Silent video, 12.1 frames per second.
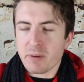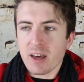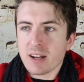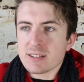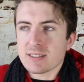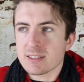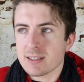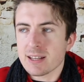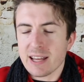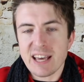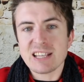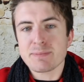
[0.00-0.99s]
be honest, the
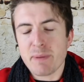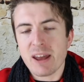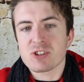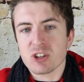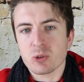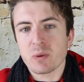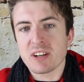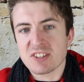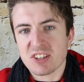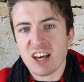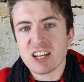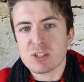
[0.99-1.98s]
last manager to win a
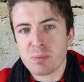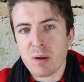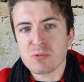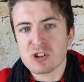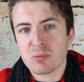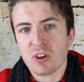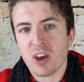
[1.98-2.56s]
Scottish Premiership